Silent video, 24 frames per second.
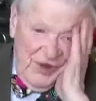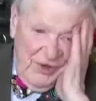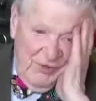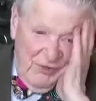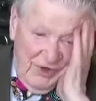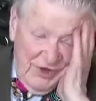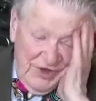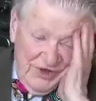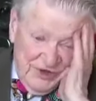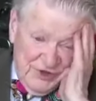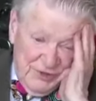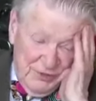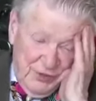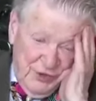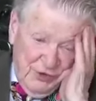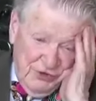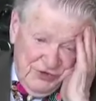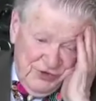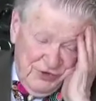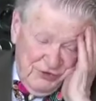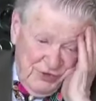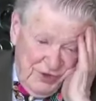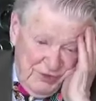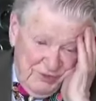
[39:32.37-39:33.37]
well, I
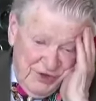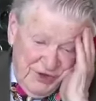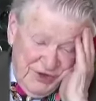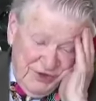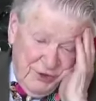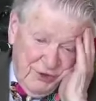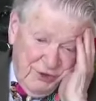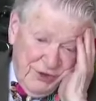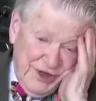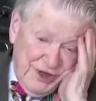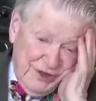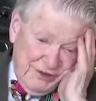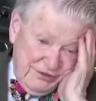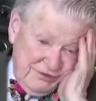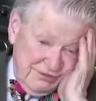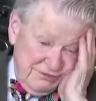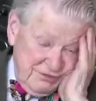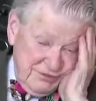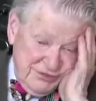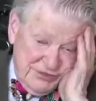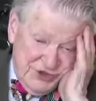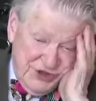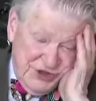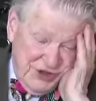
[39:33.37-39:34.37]
suppose you want me to go out
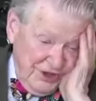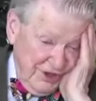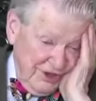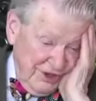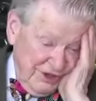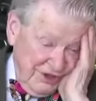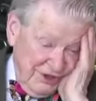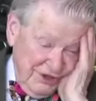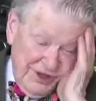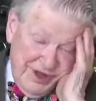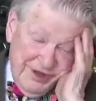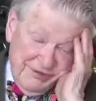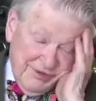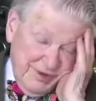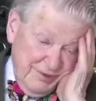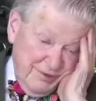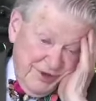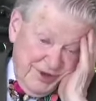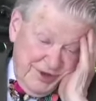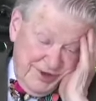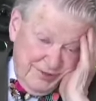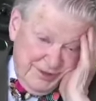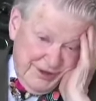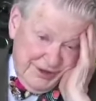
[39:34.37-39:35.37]
and tell
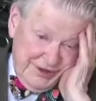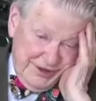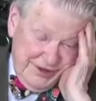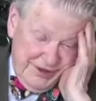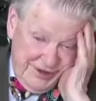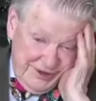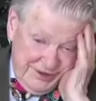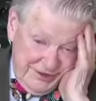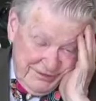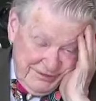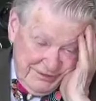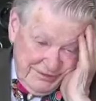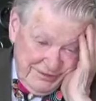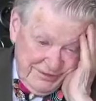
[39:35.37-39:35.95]
everybody about that.